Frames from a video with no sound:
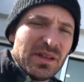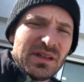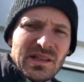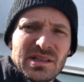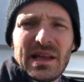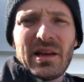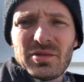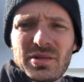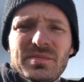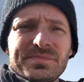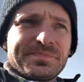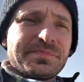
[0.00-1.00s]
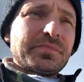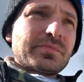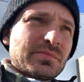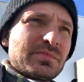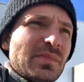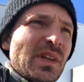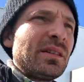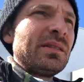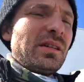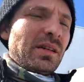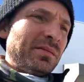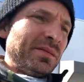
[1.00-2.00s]
nice lounge.
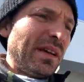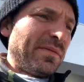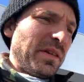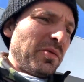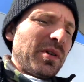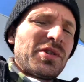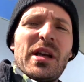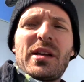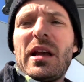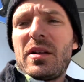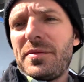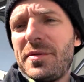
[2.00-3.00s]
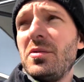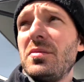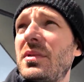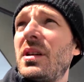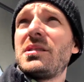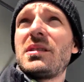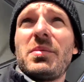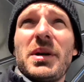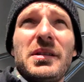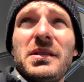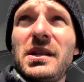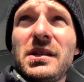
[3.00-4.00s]
Definitely worth checking out if you stop
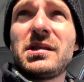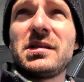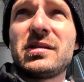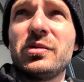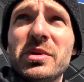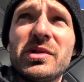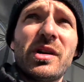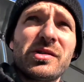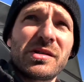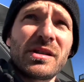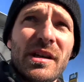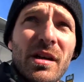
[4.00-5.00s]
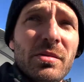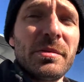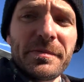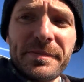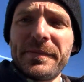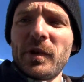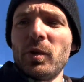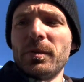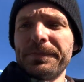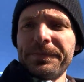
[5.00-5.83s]
by the Tesla Superchargers at Kettleman. Cool.